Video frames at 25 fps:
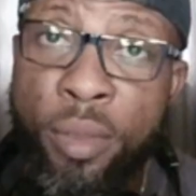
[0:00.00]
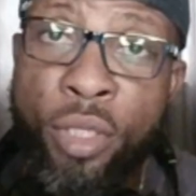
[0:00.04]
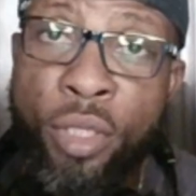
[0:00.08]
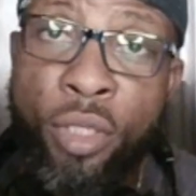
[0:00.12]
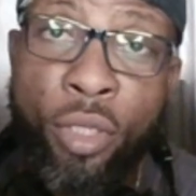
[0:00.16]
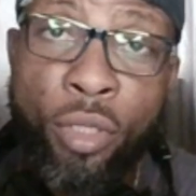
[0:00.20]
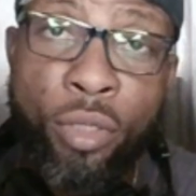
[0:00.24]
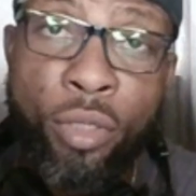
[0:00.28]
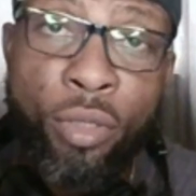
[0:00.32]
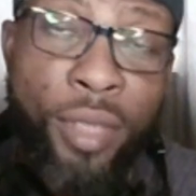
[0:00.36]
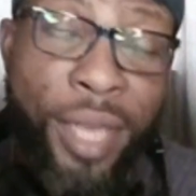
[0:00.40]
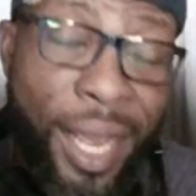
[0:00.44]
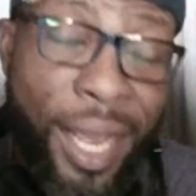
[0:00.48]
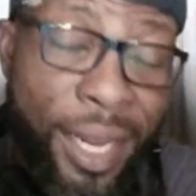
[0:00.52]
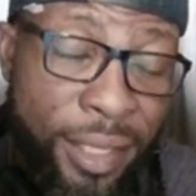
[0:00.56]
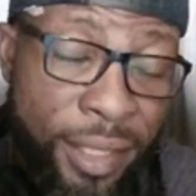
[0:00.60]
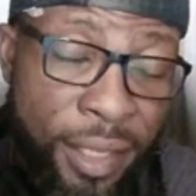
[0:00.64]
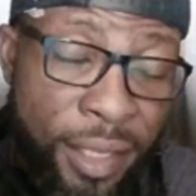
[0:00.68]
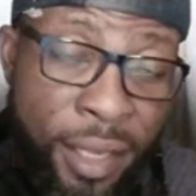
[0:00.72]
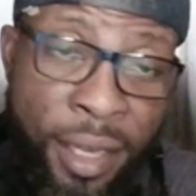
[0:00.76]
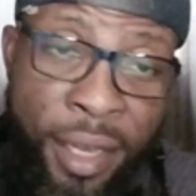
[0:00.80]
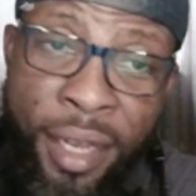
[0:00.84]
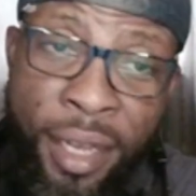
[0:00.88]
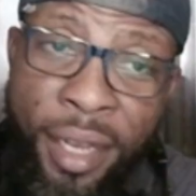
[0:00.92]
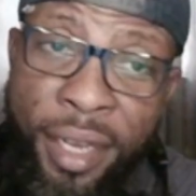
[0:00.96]
Make sure to
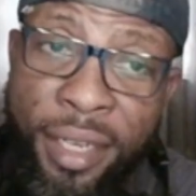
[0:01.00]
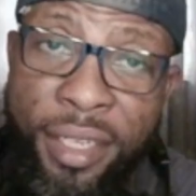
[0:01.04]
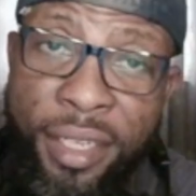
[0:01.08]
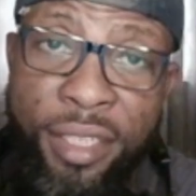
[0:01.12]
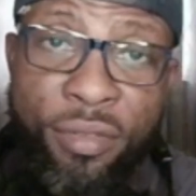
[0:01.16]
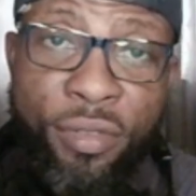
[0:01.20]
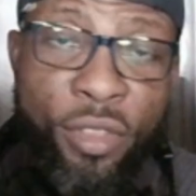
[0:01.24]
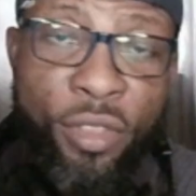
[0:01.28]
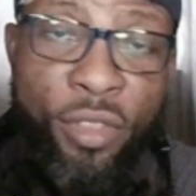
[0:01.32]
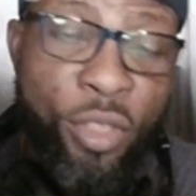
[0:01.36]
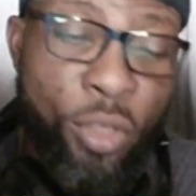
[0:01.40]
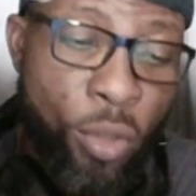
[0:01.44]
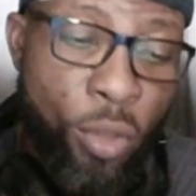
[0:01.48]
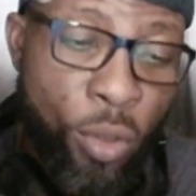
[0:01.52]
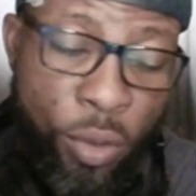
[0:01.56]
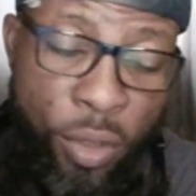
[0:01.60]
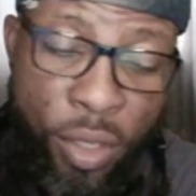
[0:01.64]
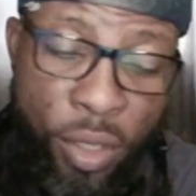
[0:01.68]
like this video,